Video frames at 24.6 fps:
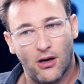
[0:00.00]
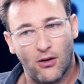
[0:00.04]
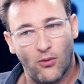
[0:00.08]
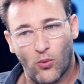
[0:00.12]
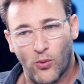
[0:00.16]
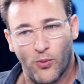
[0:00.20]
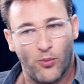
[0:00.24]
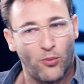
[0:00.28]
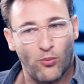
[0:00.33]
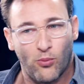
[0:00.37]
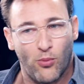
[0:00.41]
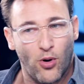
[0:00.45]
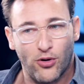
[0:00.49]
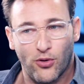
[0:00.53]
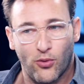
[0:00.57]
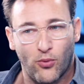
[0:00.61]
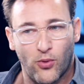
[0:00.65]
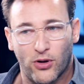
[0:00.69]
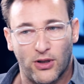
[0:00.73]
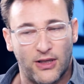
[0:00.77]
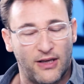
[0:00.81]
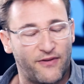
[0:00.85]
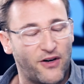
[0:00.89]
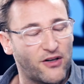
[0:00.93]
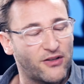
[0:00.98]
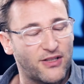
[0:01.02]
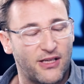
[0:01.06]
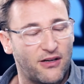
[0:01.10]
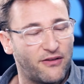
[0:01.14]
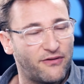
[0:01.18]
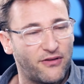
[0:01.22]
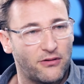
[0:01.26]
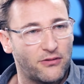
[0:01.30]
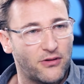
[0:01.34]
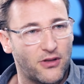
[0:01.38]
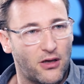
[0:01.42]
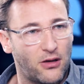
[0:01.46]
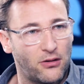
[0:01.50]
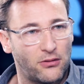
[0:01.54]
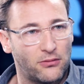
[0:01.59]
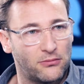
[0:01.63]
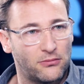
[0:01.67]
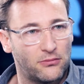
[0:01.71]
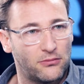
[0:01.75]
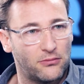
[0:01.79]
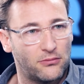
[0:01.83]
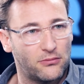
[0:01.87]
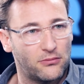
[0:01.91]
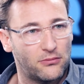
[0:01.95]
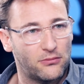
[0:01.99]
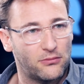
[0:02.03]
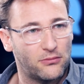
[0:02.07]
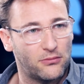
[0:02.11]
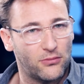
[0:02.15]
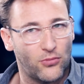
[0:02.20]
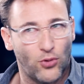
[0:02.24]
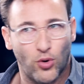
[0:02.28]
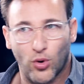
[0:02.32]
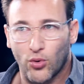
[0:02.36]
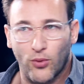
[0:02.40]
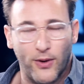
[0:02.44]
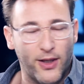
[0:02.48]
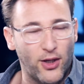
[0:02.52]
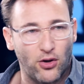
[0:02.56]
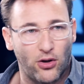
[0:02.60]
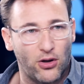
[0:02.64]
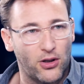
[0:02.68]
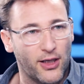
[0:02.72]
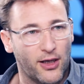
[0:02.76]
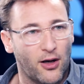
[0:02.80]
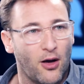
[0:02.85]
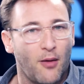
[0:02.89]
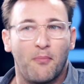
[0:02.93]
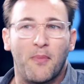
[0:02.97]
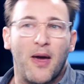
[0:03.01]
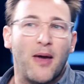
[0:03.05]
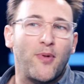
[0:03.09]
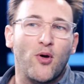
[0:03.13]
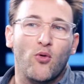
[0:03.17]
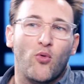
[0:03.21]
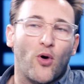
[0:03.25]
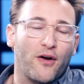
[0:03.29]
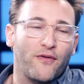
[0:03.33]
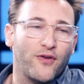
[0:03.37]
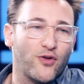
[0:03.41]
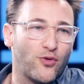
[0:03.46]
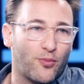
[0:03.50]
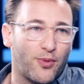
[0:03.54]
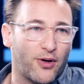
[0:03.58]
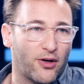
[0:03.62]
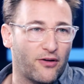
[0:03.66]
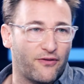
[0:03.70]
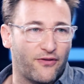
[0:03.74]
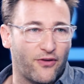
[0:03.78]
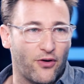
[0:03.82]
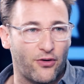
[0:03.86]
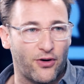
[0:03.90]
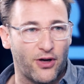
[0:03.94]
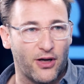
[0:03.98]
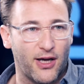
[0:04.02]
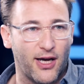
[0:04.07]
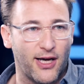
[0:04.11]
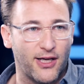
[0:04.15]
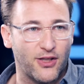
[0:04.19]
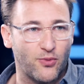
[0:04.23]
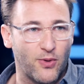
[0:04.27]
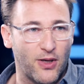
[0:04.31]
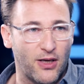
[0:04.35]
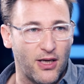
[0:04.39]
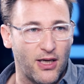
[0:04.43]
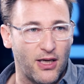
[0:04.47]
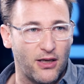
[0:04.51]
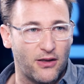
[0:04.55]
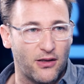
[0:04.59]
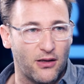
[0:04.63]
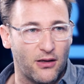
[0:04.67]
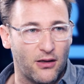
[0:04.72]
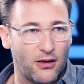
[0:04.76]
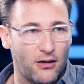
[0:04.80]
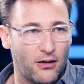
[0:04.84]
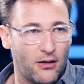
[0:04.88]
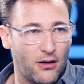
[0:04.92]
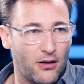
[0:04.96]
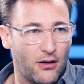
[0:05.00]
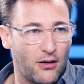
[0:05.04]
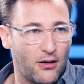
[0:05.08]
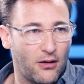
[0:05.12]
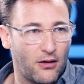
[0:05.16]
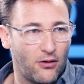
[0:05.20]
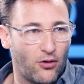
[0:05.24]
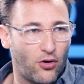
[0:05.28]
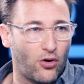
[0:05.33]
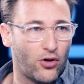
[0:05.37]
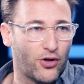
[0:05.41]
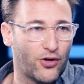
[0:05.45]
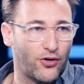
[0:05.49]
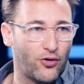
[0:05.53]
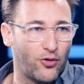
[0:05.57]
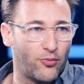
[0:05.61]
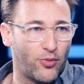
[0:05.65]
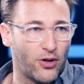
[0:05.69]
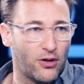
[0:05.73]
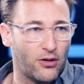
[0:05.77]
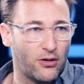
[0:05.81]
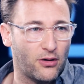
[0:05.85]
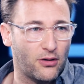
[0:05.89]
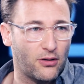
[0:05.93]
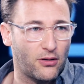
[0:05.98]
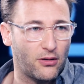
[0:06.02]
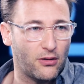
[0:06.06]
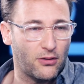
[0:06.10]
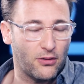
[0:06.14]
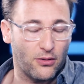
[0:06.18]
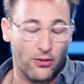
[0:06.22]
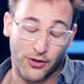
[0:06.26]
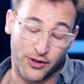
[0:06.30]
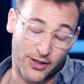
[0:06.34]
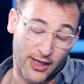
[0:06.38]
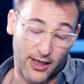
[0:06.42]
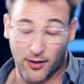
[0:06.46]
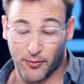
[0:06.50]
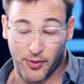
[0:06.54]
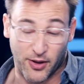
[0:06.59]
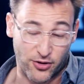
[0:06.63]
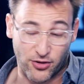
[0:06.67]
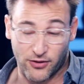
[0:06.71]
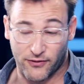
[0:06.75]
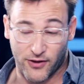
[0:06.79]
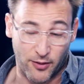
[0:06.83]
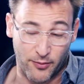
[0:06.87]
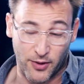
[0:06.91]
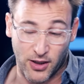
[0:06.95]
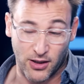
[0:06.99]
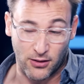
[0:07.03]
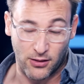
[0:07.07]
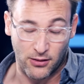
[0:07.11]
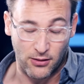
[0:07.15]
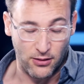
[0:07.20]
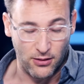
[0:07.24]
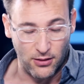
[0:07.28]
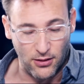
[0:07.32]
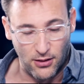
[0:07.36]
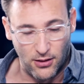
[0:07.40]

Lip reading: we'll leave our cell phones at home. Who are we calling? Maybe one of us will bring a phone in case we need to call an Uber or take a picture of our meal.